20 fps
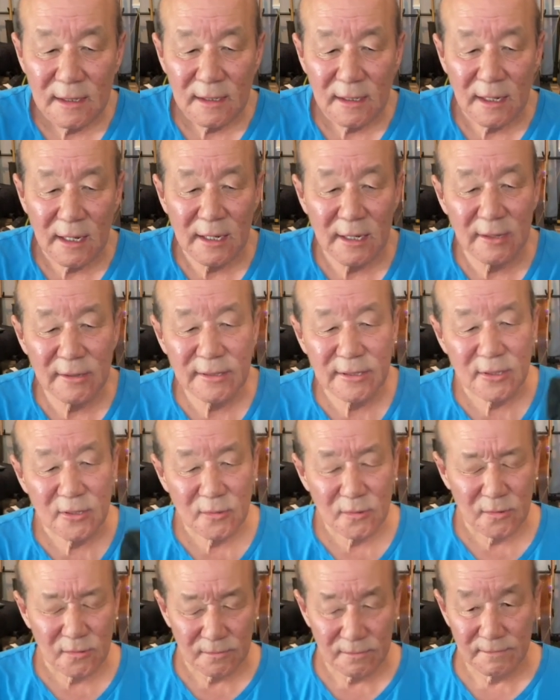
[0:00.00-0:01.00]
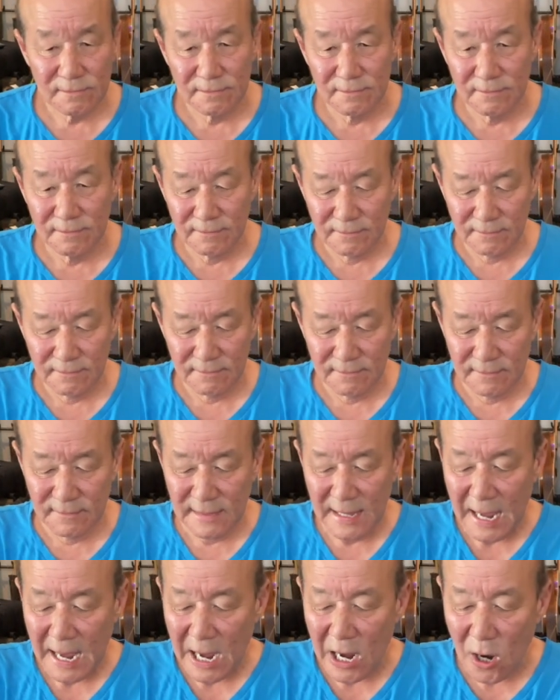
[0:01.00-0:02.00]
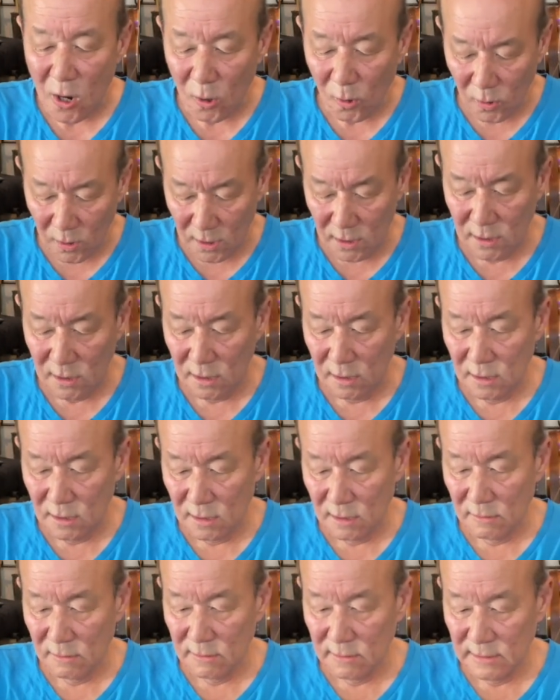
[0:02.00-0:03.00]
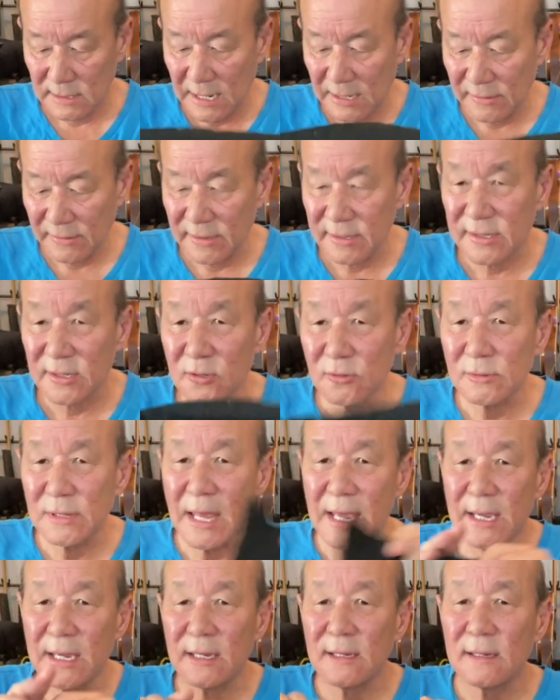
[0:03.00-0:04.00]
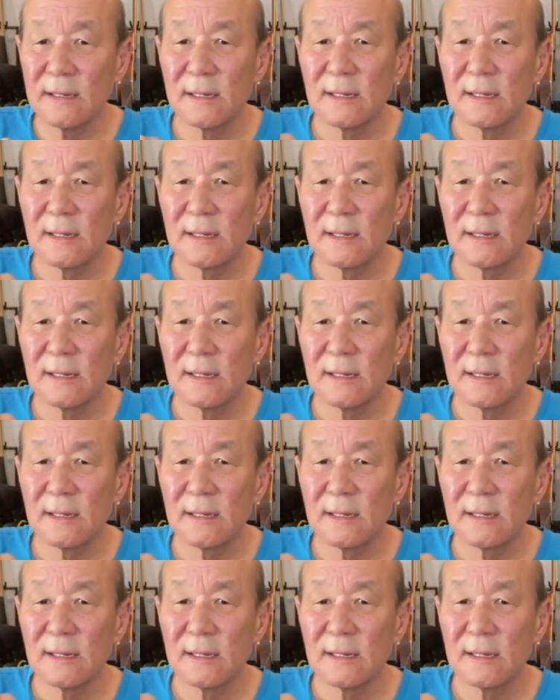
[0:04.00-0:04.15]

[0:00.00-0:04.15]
I also, now that it's too late,